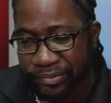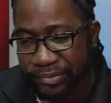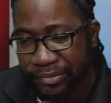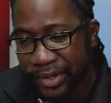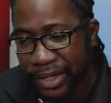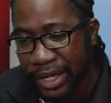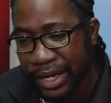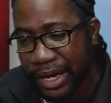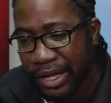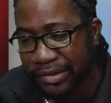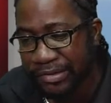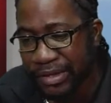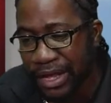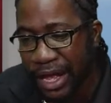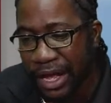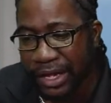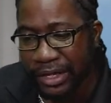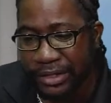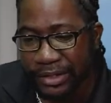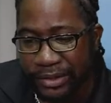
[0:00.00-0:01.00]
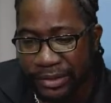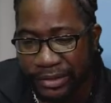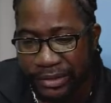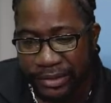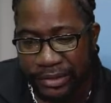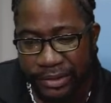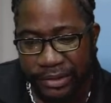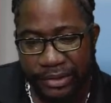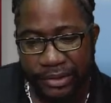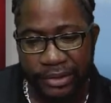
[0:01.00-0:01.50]
You understand?
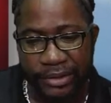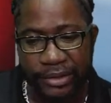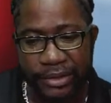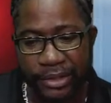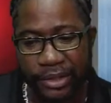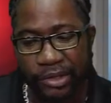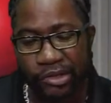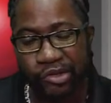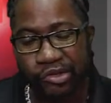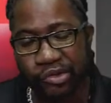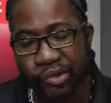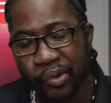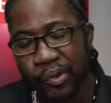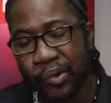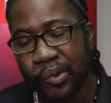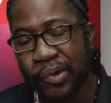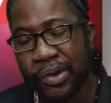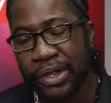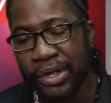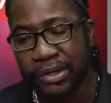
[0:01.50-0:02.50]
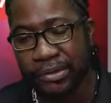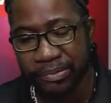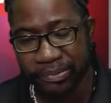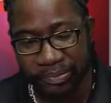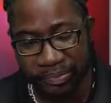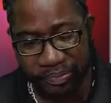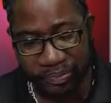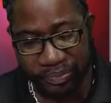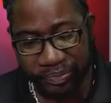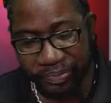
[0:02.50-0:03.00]
So, Olya.
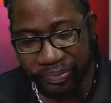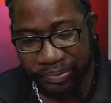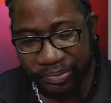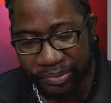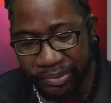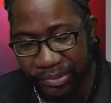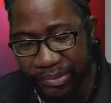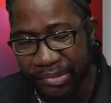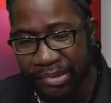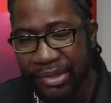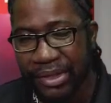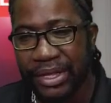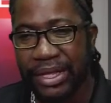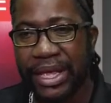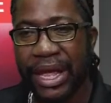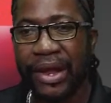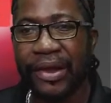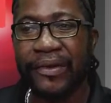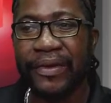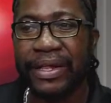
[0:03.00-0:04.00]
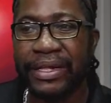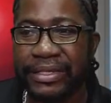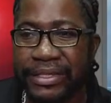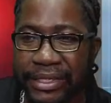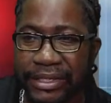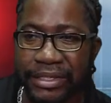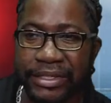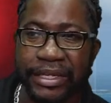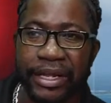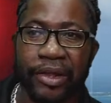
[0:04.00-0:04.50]
Yeah, a real thing
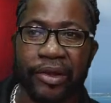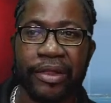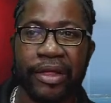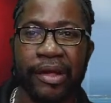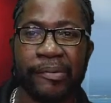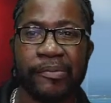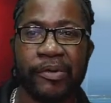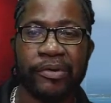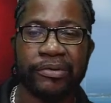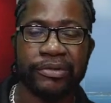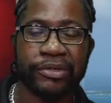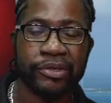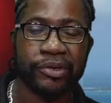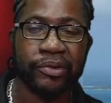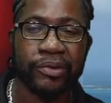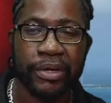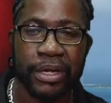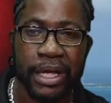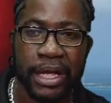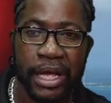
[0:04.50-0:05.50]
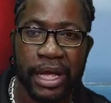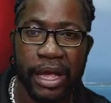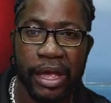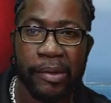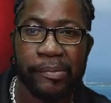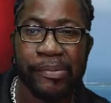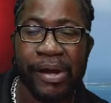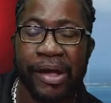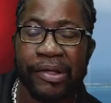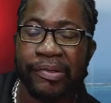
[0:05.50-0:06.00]
to tell you about, you know?
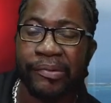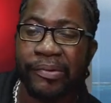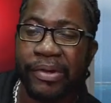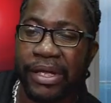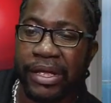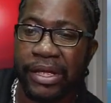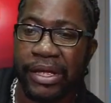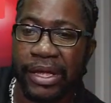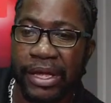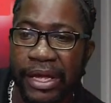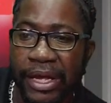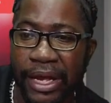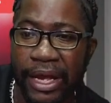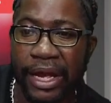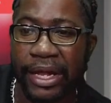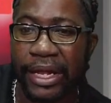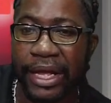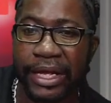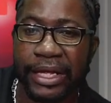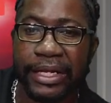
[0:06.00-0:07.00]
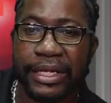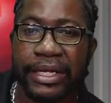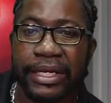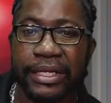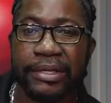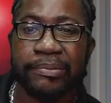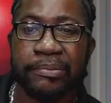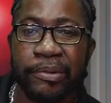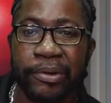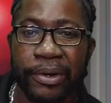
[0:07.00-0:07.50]
And by the way, Carlyle
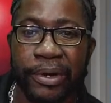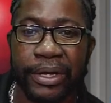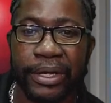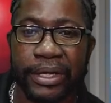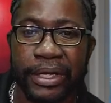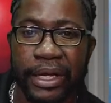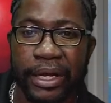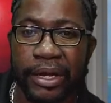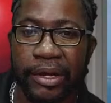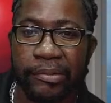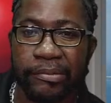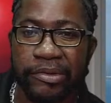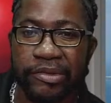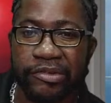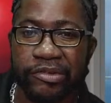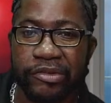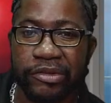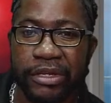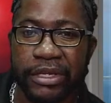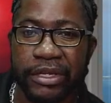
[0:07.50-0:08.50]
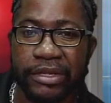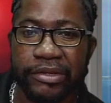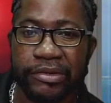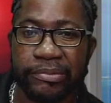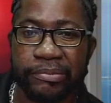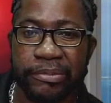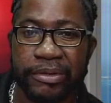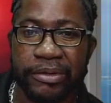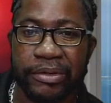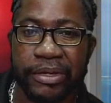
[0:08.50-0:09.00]
Glean, boy, is to later
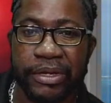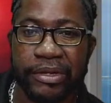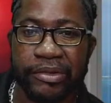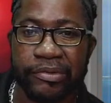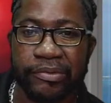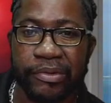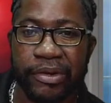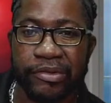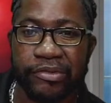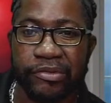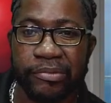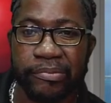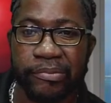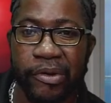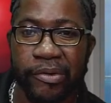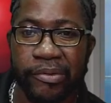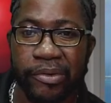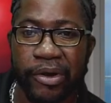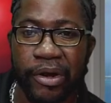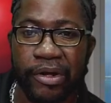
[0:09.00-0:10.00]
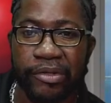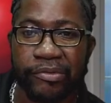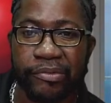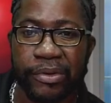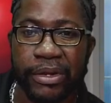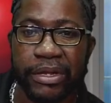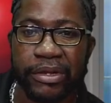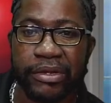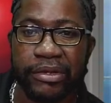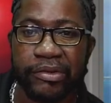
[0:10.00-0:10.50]
be laid to rest tomorrow, God's
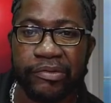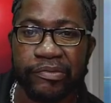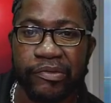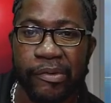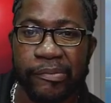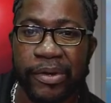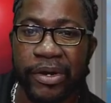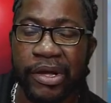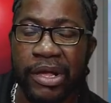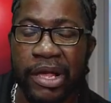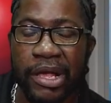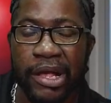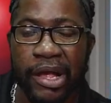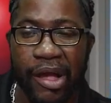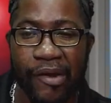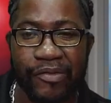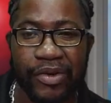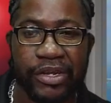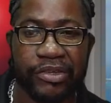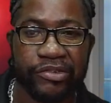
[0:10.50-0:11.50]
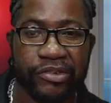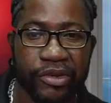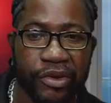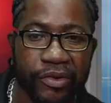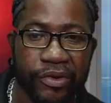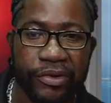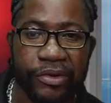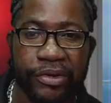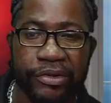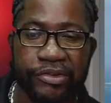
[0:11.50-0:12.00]
willing, the former Governor
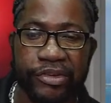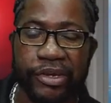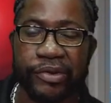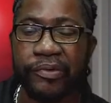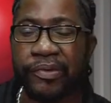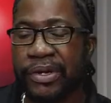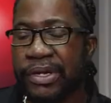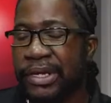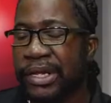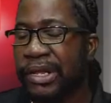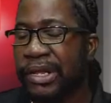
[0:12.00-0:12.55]
General and